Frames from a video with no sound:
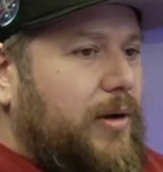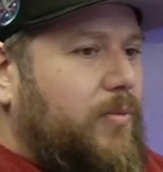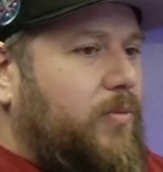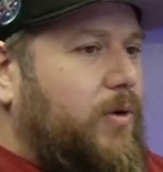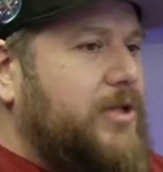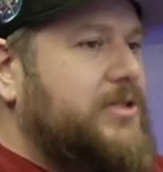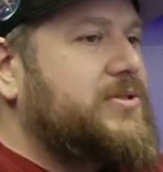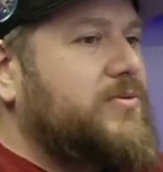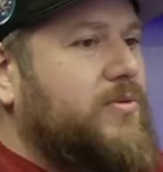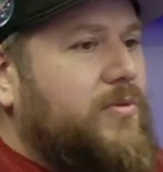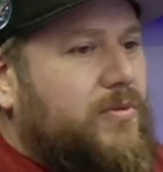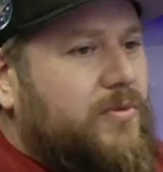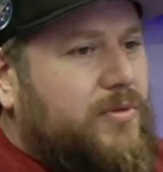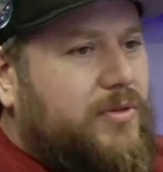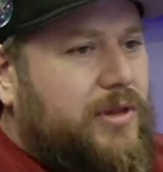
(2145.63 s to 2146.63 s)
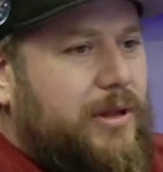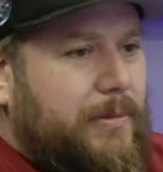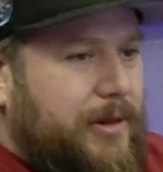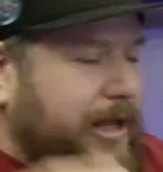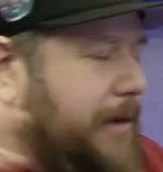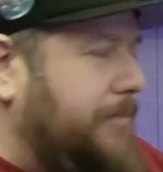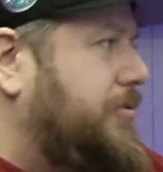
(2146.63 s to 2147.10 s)
what's
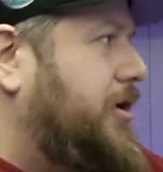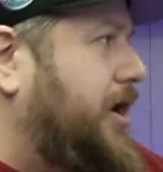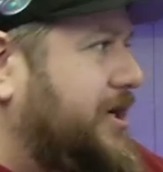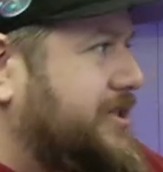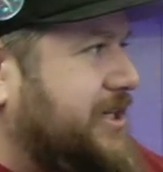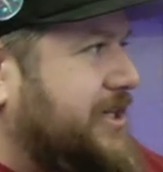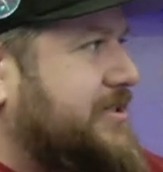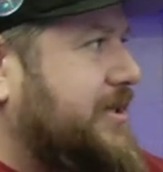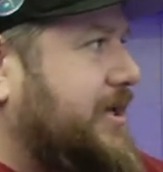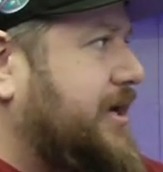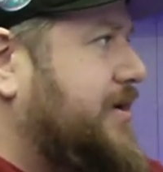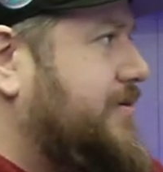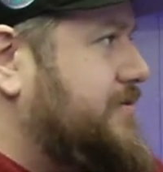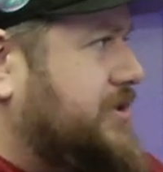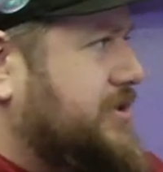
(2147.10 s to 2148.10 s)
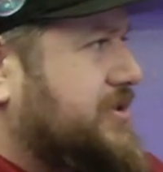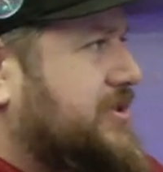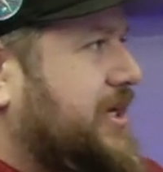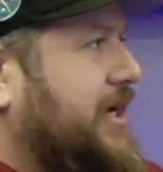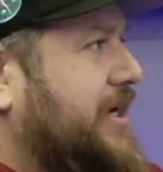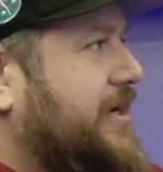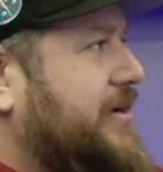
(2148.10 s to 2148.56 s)
that process like of just
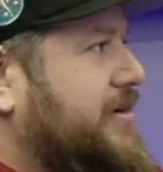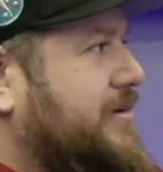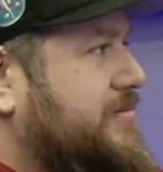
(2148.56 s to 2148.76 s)
kind of,